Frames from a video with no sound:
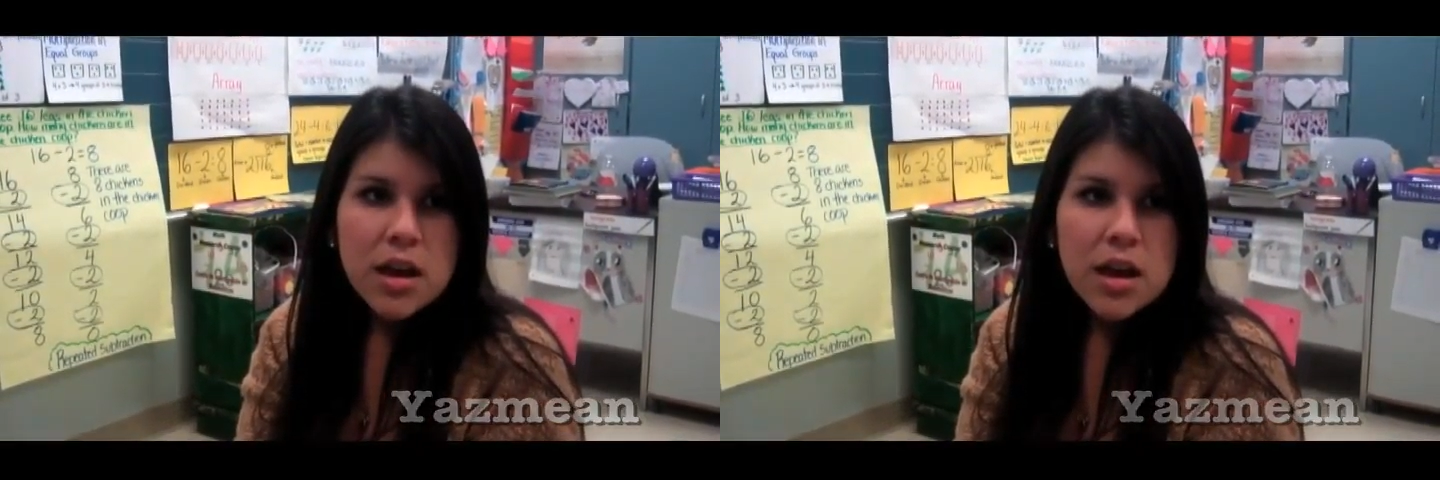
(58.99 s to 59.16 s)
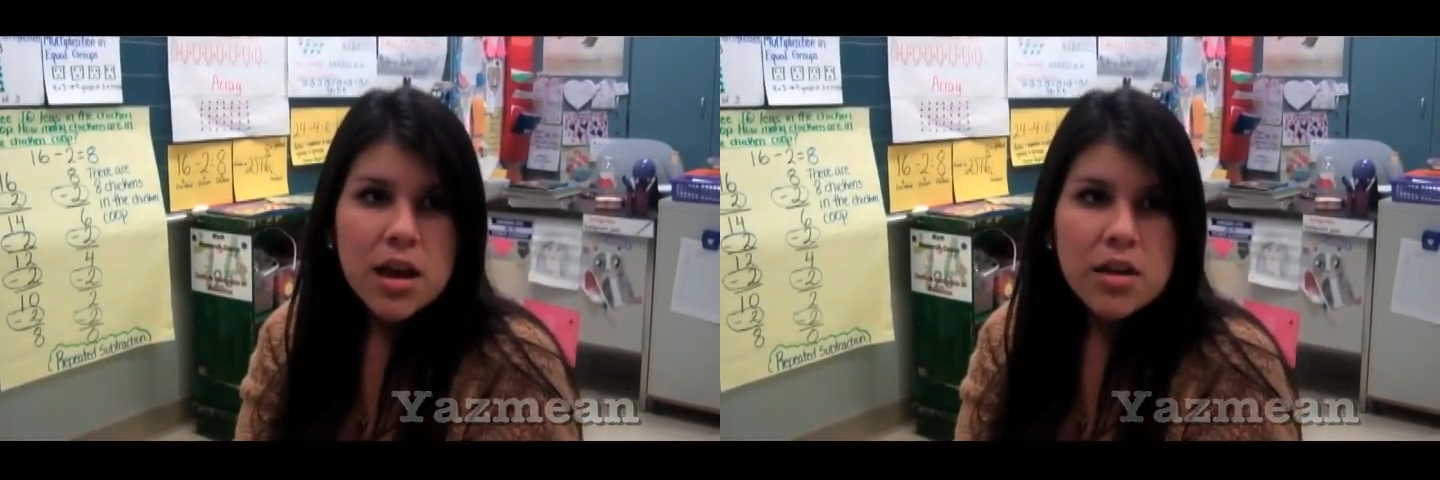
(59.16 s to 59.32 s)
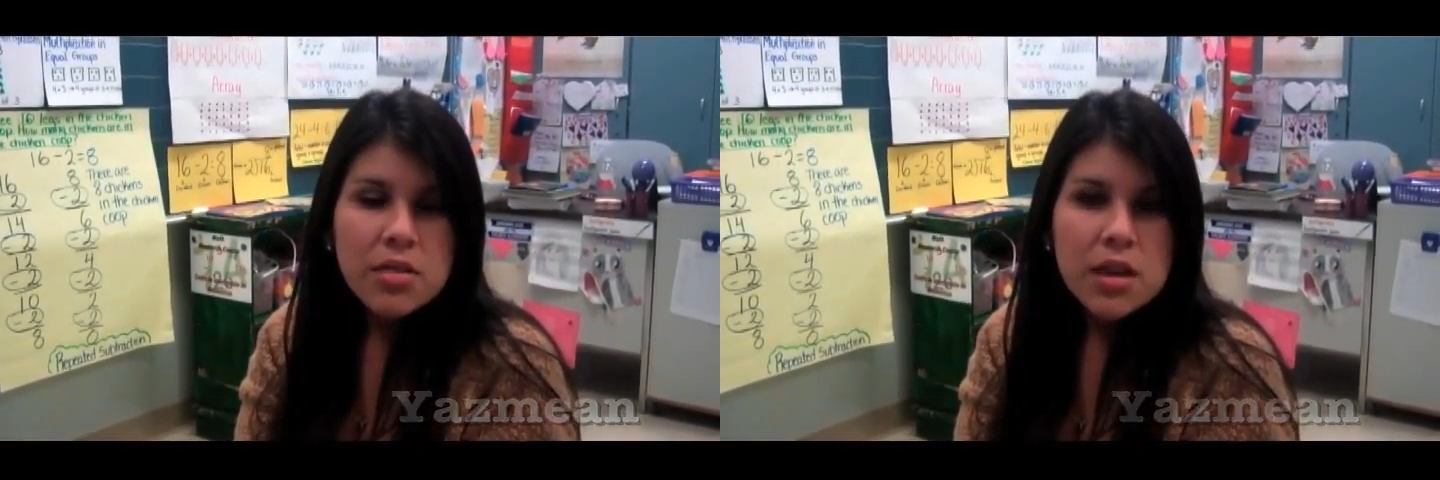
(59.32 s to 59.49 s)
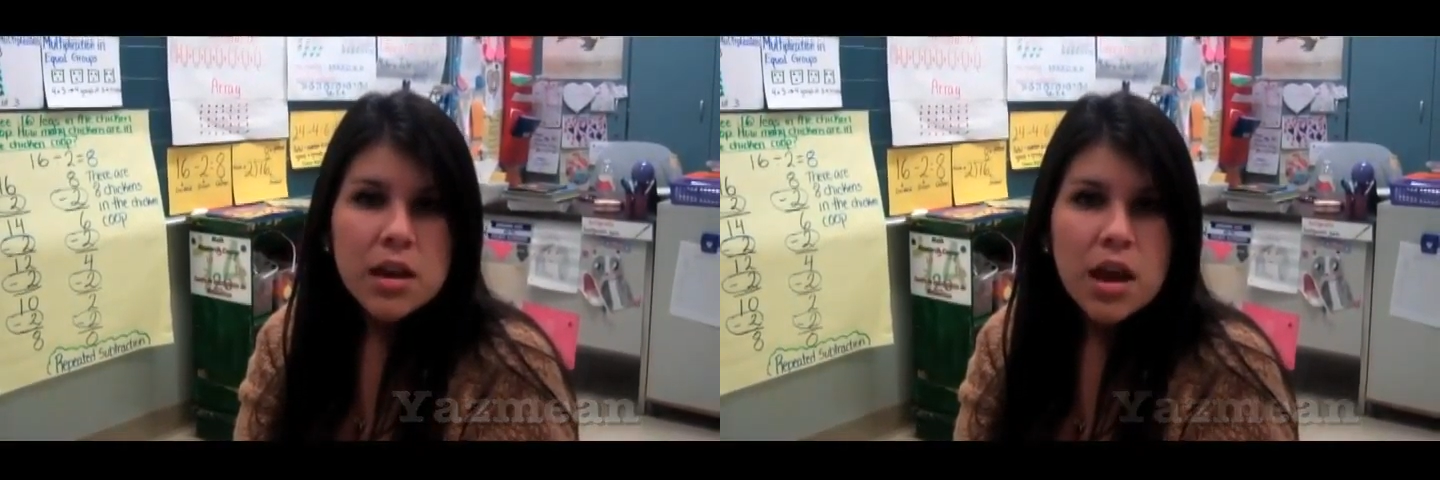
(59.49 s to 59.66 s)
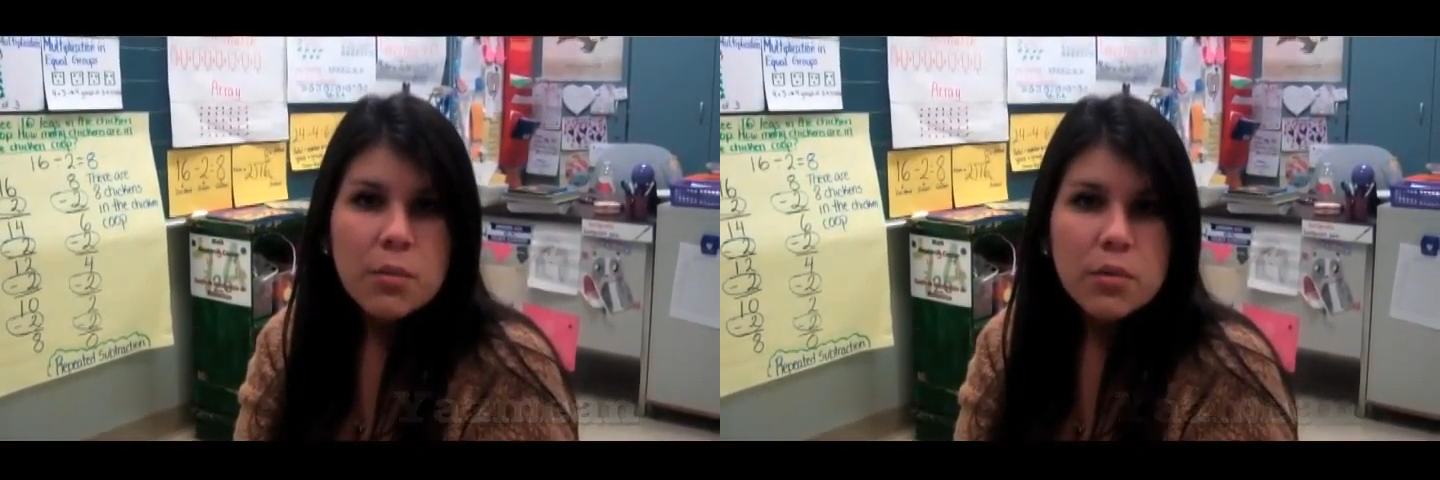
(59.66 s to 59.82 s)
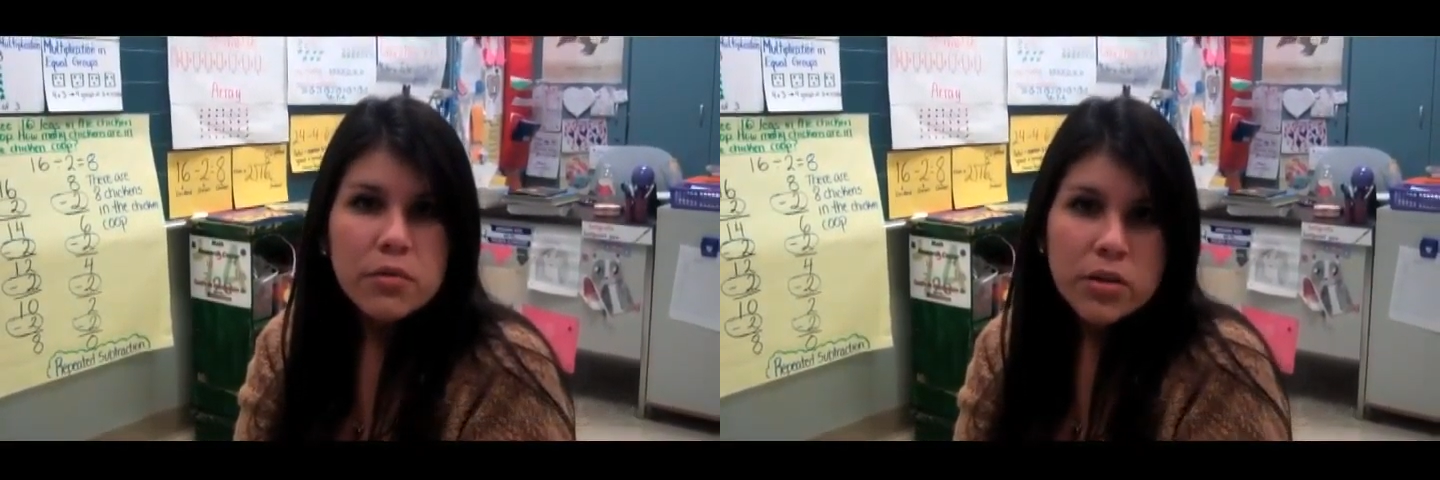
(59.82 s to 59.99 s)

And then I moved